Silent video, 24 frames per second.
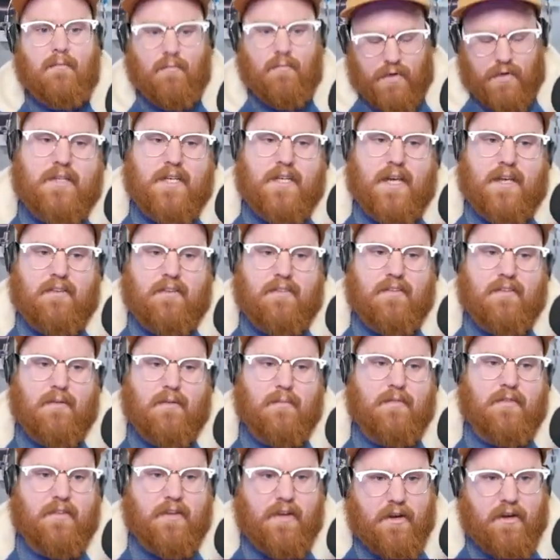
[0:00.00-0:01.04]
which has
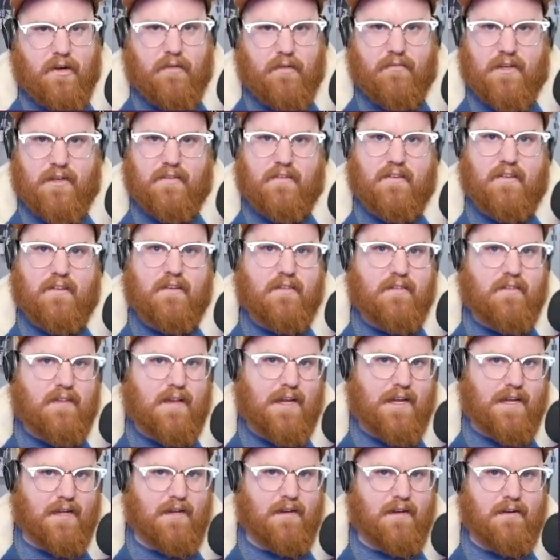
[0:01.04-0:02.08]
some security fixes
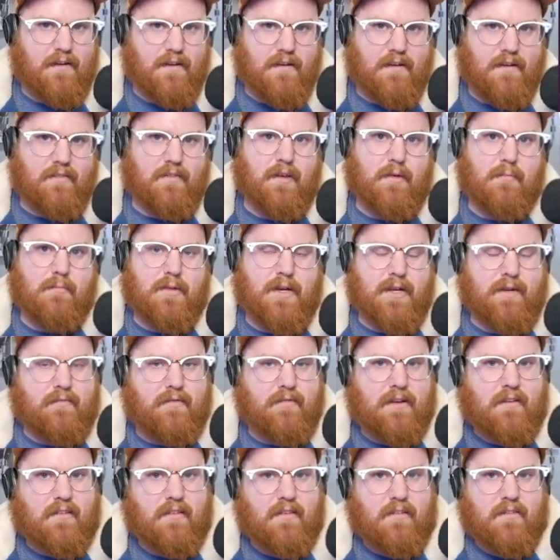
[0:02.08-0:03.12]
and also bug
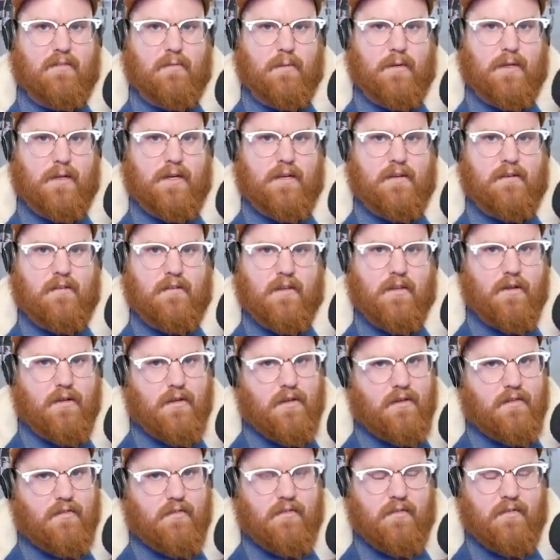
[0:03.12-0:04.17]
fixes related to
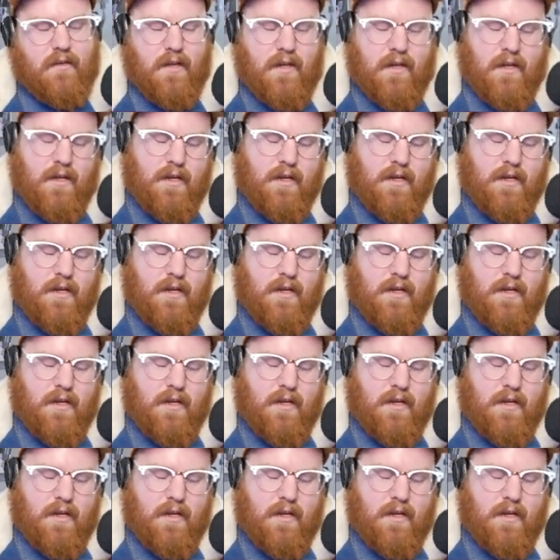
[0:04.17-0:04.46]
cookies.